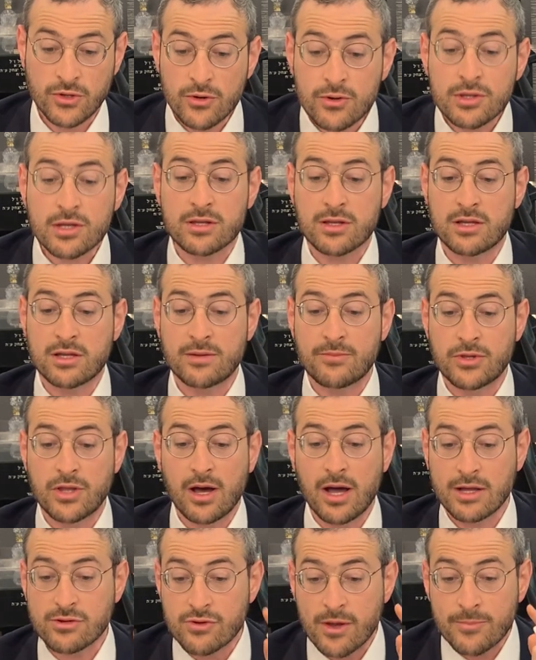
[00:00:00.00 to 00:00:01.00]
Huda
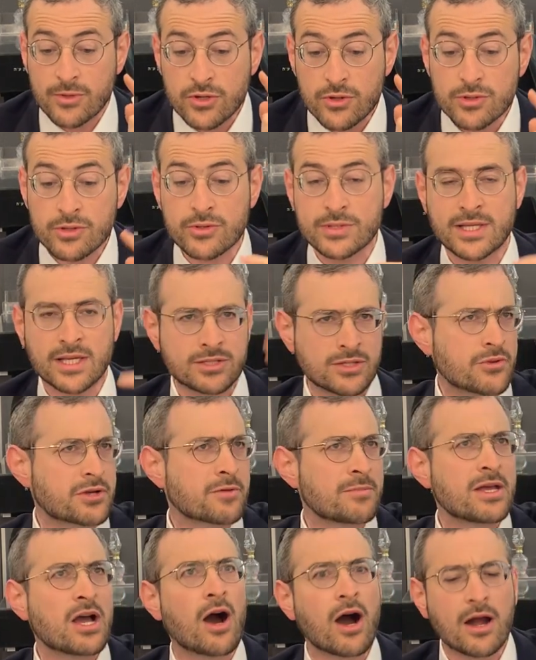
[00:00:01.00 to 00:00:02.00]
Leilamda, and Rabbi Huda says, no, it
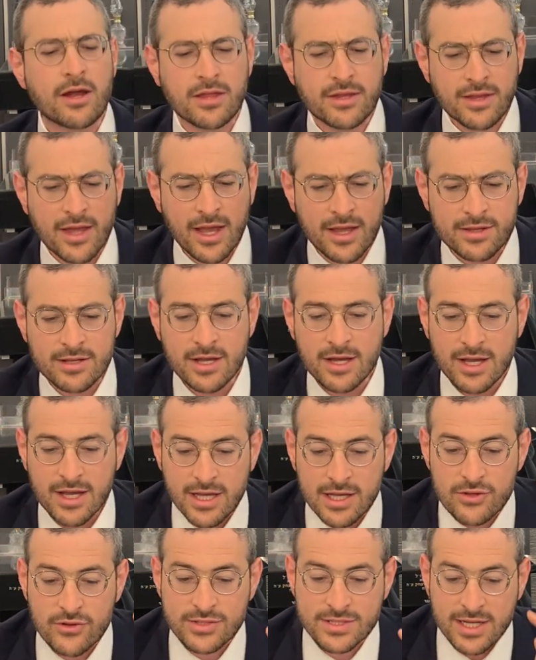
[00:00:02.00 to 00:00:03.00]
could be higher than that.
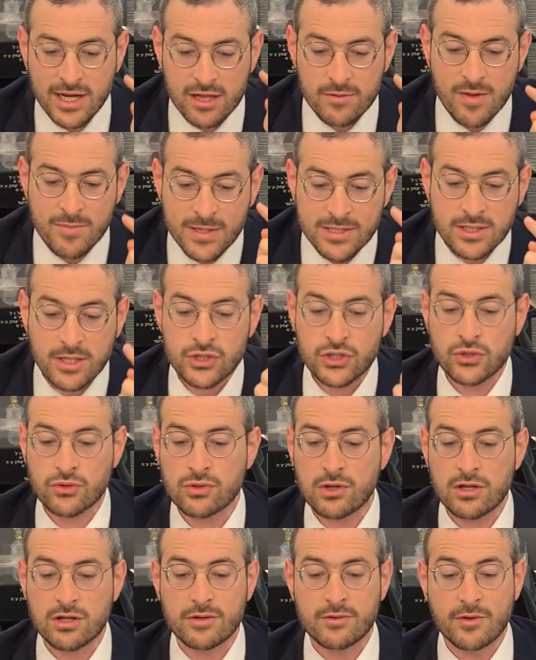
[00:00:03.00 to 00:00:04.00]
He learns at El Mepischa
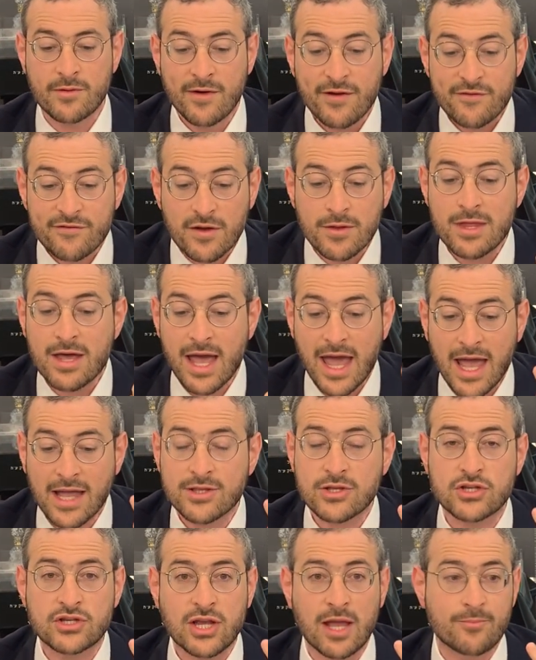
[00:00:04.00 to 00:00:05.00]
Shulun from the
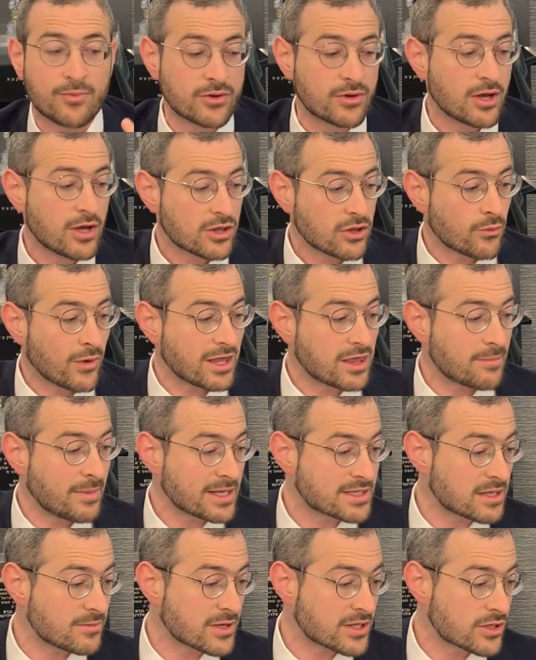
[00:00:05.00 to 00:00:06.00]
antechamber. The way the
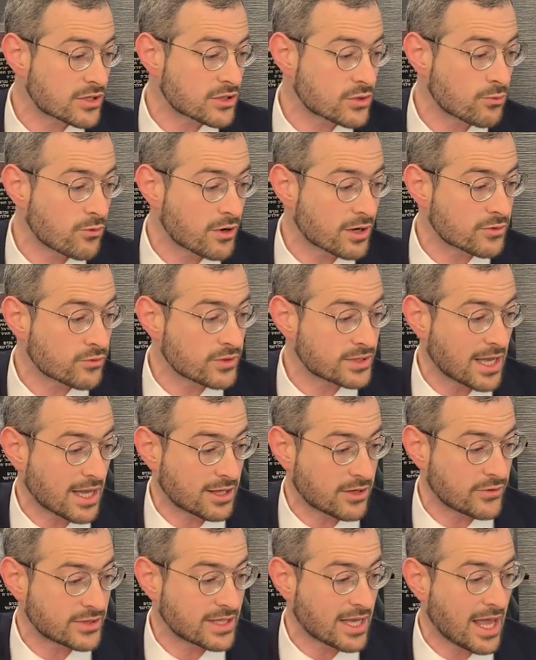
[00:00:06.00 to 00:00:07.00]
Beis HaMikdash worked was
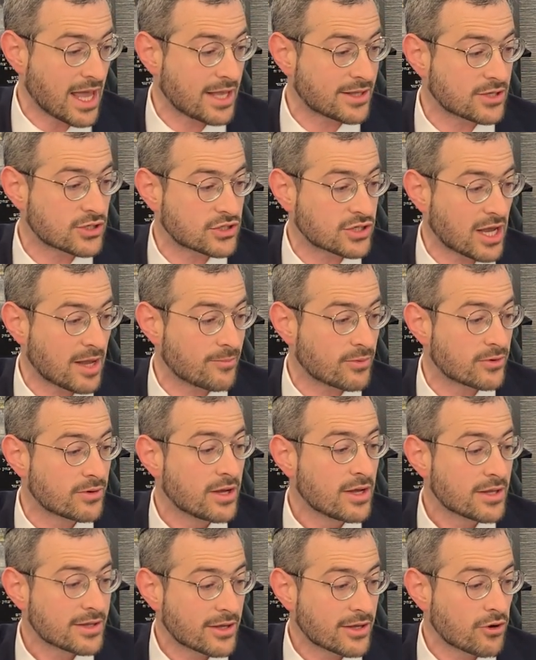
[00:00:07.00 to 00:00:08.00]
that there was an
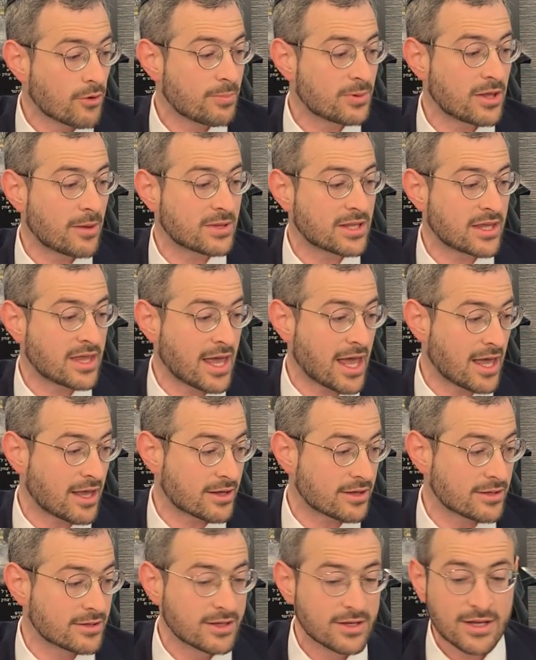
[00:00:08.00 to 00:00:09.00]
antechamber that opened up into the
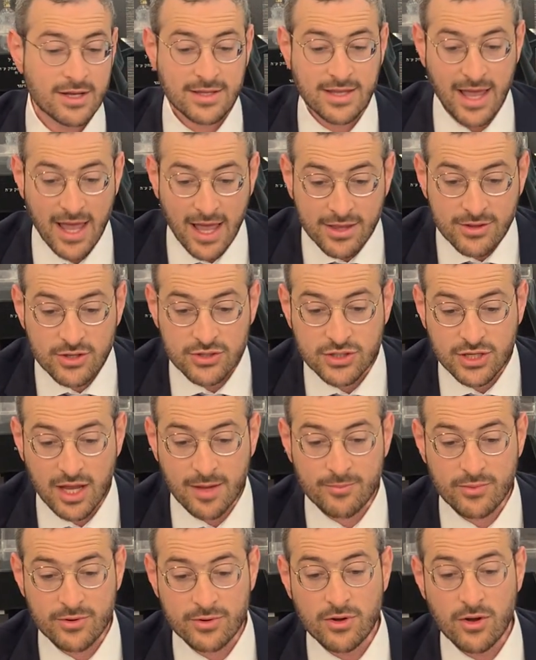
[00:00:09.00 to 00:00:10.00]
Heichel. The
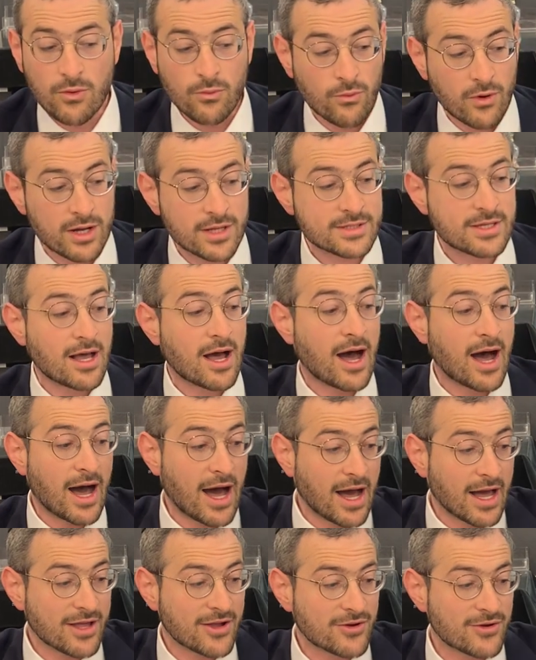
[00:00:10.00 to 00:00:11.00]
antechamber was
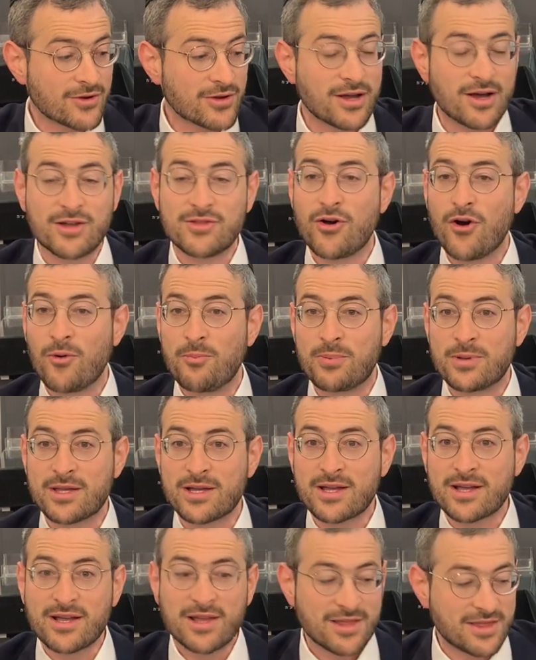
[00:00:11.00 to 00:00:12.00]
higher an
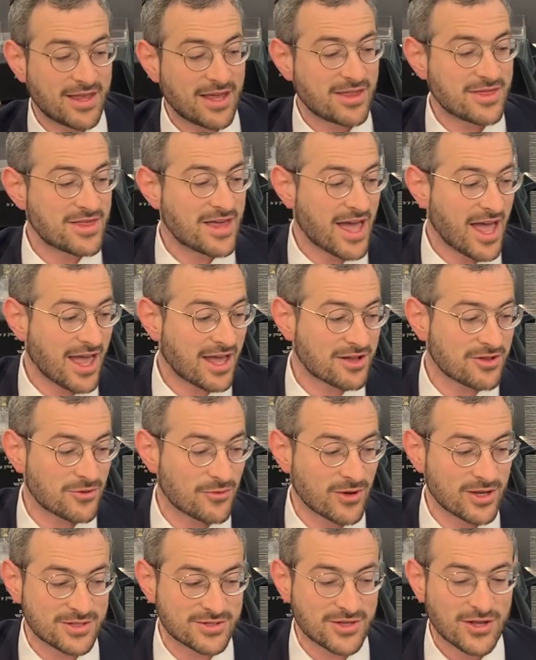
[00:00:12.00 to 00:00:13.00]
opening than the Heichel
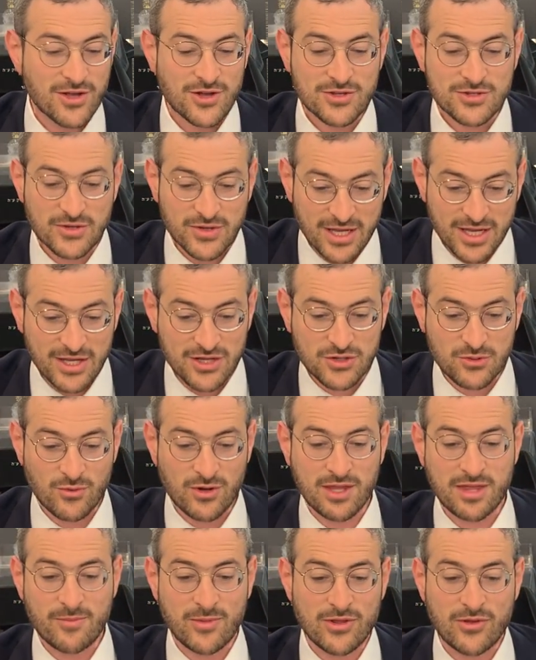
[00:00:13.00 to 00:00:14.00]
was. So each
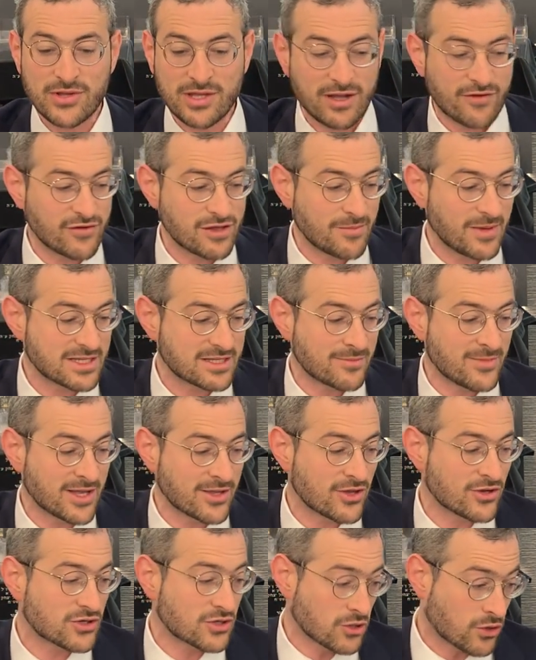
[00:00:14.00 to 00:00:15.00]
one of them are learning from the Beis
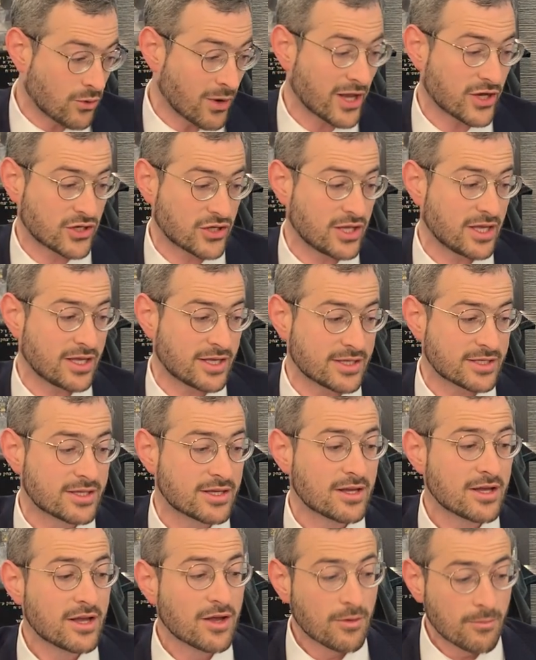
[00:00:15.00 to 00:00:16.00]
HaMikdash. The question is,
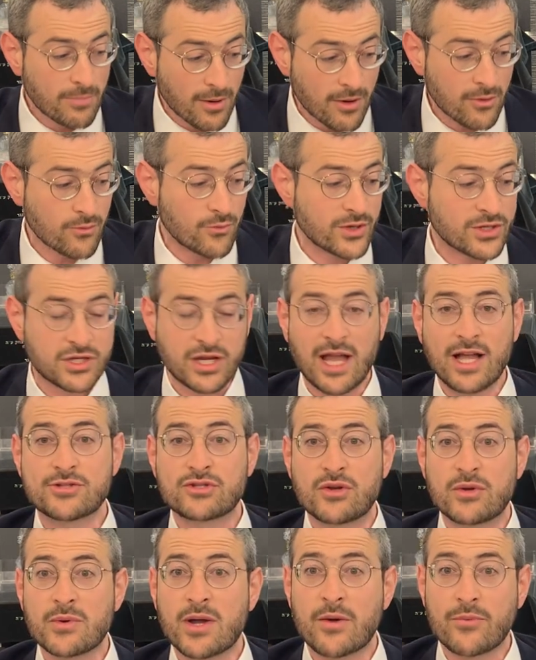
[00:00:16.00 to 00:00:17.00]
but which
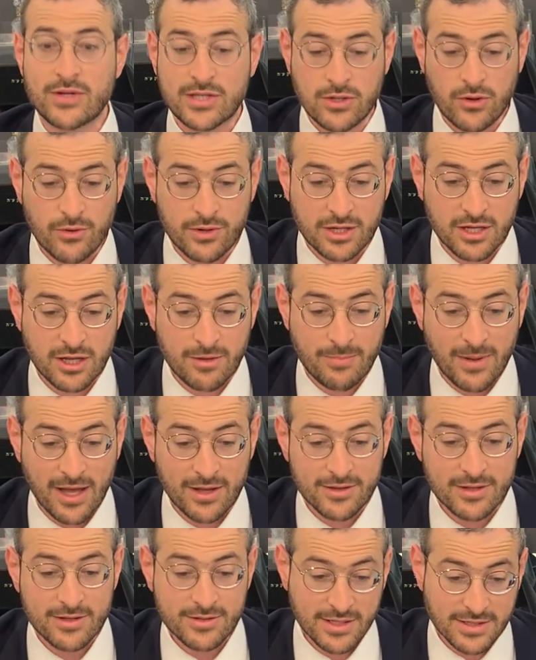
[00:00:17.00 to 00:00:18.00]
entry are we talking
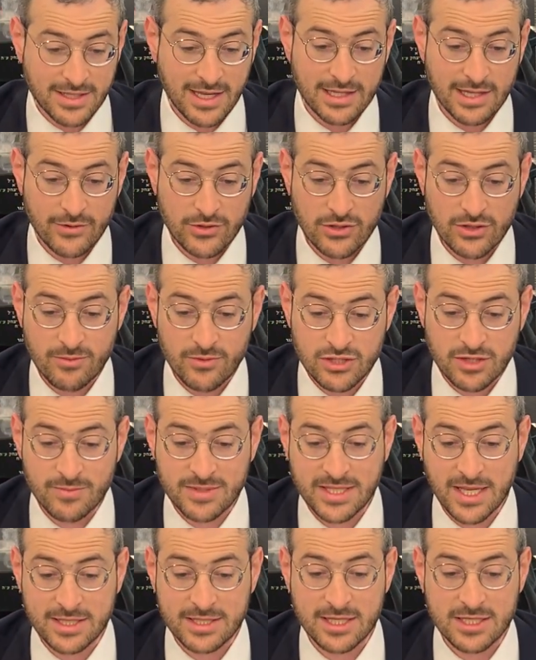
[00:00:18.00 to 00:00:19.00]
about? That's not like the Mishnah
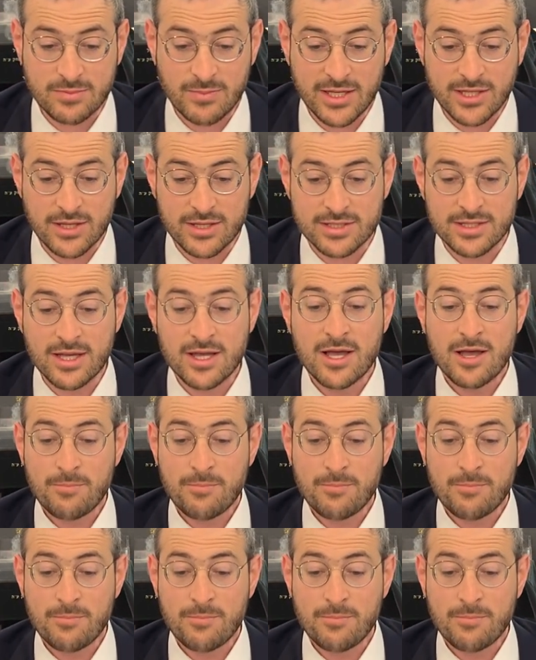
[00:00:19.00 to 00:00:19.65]
Sechtes Midas.